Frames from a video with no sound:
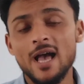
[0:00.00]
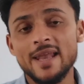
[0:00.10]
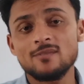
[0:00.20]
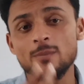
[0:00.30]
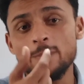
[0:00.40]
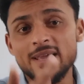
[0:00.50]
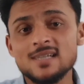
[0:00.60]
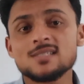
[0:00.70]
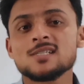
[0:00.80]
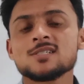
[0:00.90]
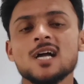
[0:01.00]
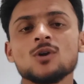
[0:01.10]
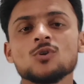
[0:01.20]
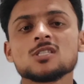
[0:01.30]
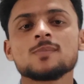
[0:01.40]
and our parents
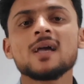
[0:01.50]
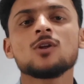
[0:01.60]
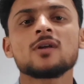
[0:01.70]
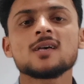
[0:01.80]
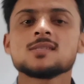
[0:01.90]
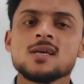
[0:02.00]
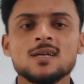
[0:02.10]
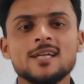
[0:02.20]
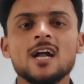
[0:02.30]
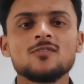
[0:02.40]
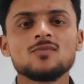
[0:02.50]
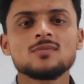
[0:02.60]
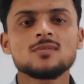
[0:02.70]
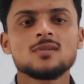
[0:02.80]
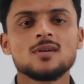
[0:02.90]
start to smile on us.
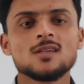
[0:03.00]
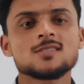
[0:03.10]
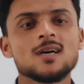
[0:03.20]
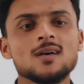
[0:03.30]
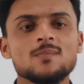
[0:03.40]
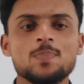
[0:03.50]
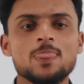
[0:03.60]
That is the